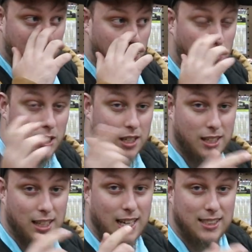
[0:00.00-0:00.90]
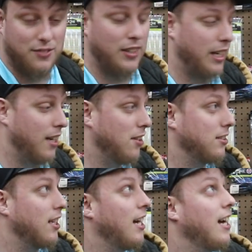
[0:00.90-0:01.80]
one of the last
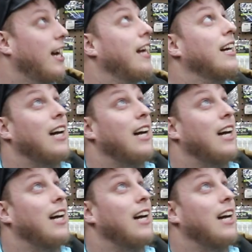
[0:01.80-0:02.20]
videos, and a